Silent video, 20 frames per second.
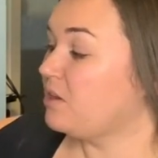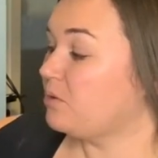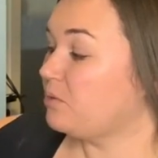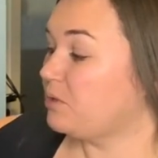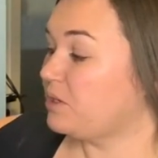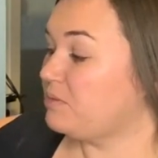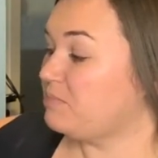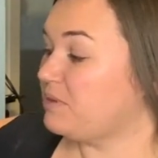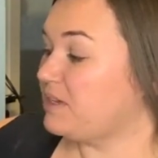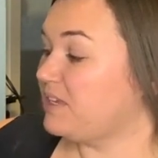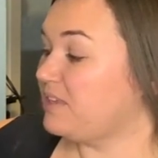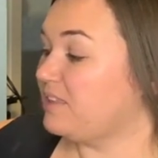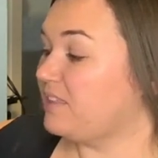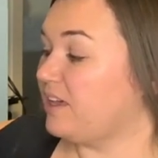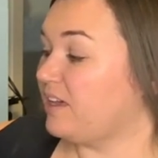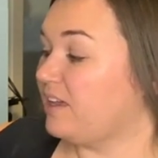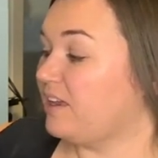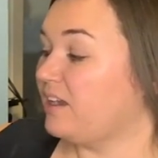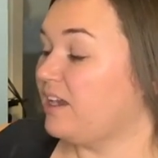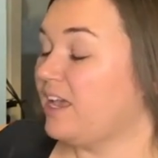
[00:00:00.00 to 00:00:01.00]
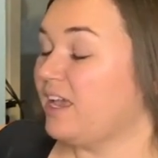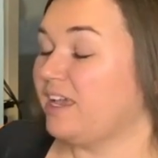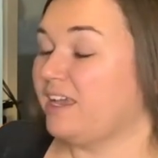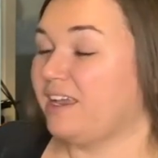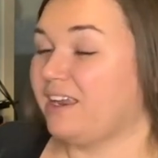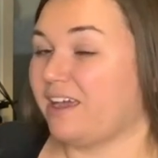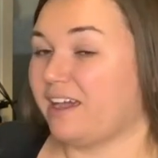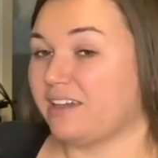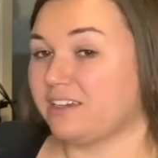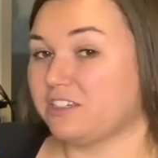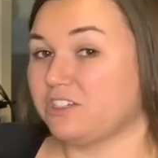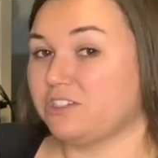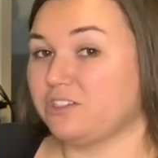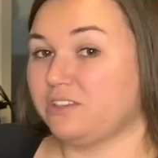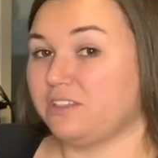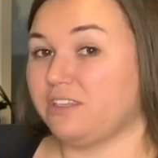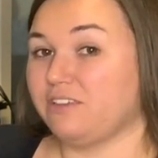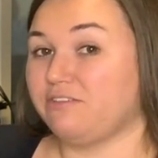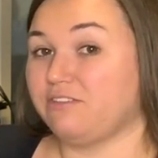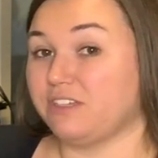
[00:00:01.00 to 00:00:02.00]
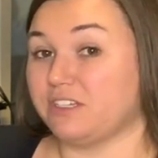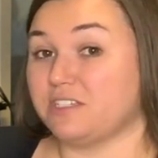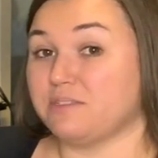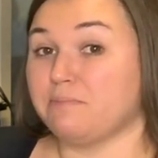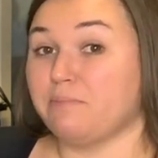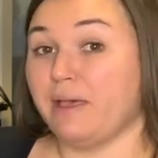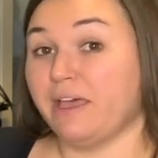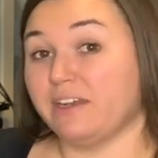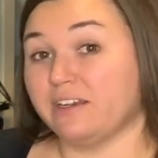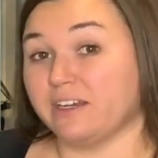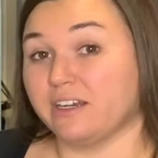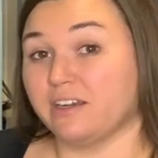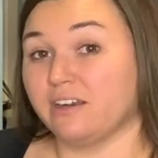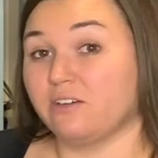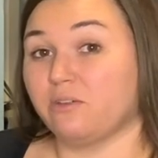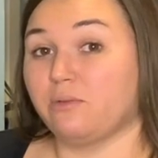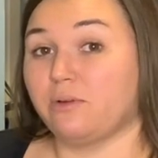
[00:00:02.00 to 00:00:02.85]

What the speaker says: would be that it actually feels better